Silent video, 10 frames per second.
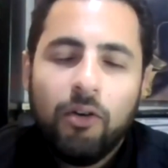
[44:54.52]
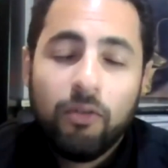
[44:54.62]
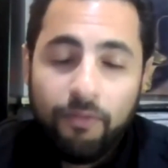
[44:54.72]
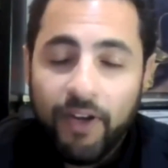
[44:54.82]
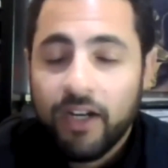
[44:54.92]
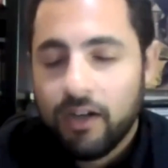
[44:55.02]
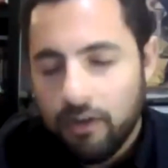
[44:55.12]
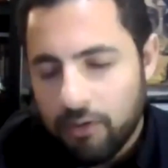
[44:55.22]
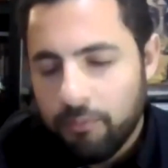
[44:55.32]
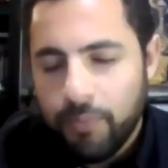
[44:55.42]
or
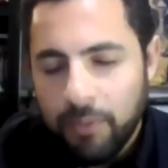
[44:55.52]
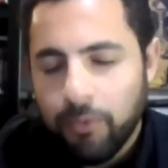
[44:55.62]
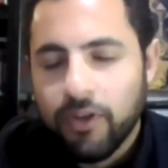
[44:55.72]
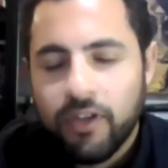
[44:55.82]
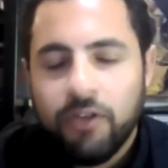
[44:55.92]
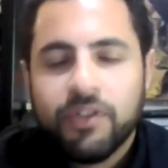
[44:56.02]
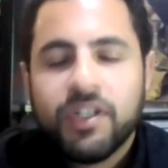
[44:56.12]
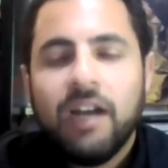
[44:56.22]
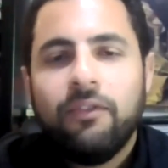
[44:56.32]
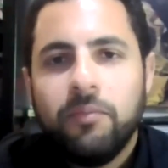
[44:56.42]
people in the U.S.
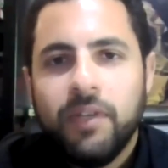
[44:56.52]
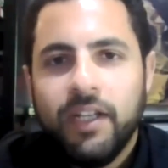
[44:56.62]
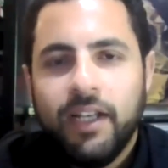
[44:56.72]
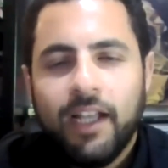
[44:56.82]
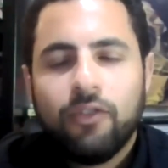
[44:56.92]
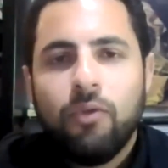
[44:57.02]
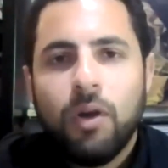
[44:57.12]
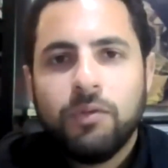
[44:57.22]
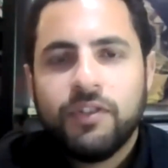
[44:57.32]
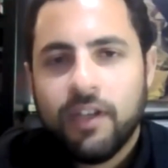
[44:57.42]
government had
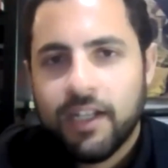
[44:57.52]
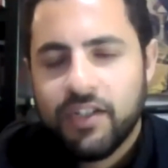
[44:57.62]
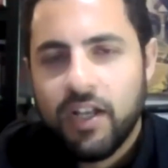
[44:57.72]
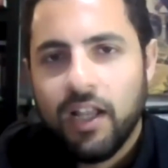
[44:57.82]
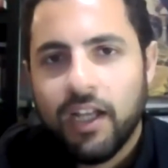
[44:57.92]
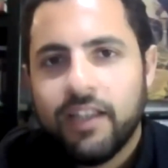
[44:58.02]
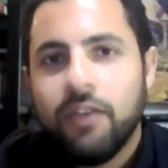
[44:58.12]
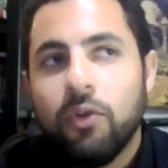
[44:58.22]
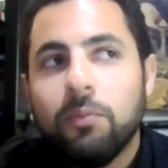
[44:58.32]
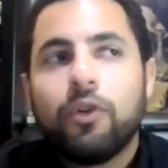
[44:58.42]
quotes to the extent like they
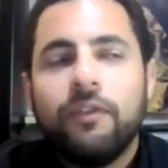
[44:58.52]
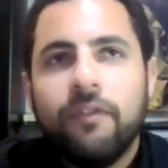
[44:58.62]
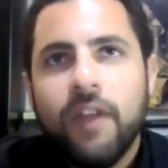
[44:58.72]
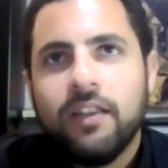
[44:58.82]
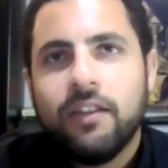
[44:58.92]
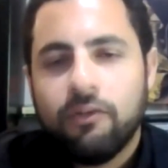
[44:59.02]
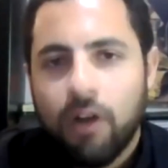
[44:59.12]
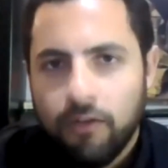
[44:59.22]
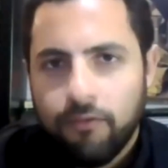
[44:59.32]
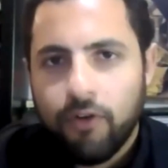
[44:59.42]
will prevent
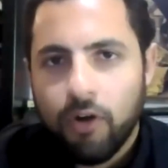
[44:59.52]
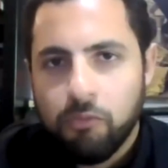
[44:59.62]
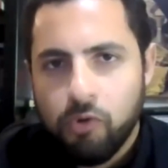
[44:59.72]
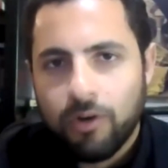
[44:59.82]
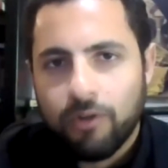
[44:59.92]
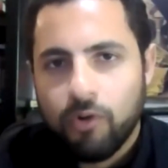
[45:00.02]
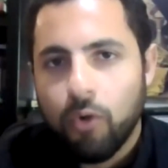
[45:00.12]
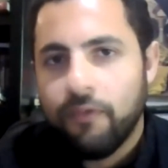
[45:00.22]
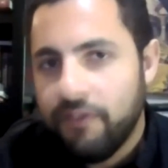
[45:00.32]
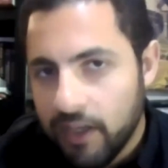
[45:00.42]
Iran from quote
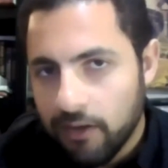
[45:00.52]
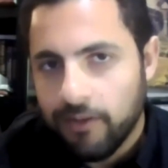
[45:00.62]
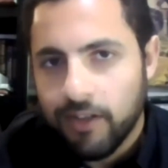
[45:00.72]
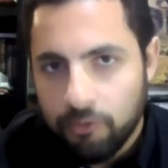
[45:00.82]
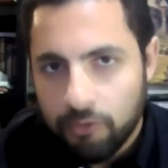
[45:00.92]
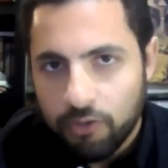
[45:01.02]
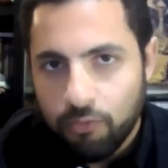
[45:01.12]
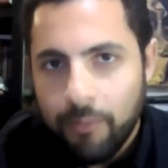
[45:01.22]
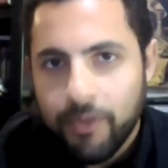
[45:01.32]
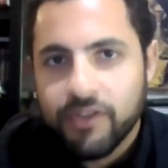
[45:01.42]
unquote field nuclear
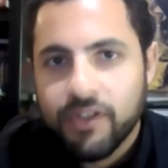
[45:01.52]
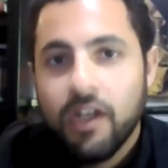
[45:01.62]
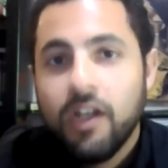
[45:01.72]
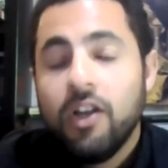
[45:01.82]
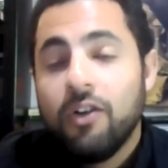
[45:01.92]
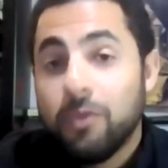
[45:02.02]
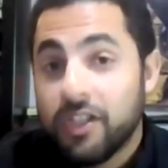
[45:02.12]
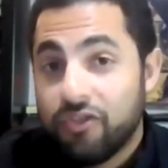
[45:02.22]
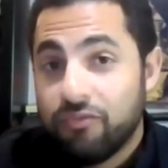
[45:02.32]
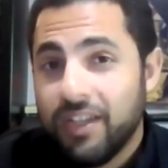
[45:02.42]
weapons,
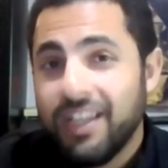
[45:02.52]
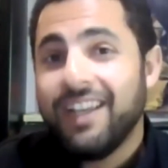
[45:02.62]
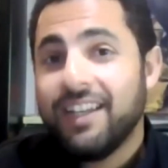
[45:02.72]
which really